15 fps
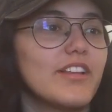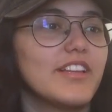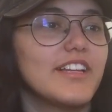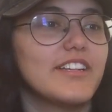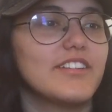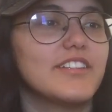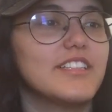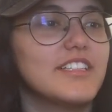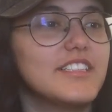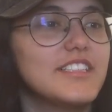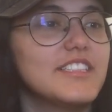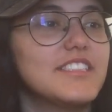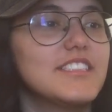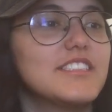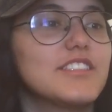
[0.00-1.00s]
later.
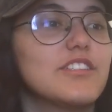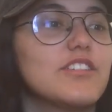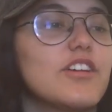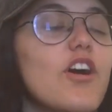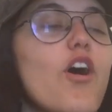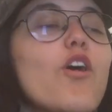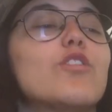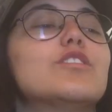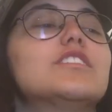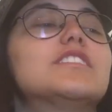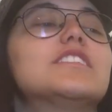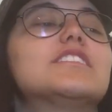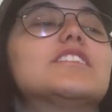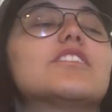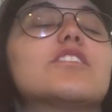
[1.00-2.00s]
This is the
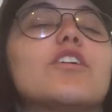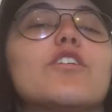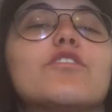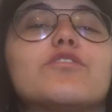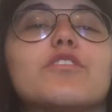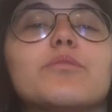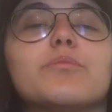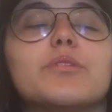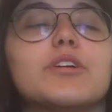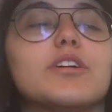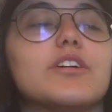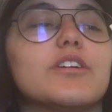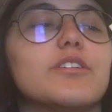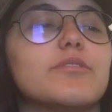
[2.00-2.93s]
girl from the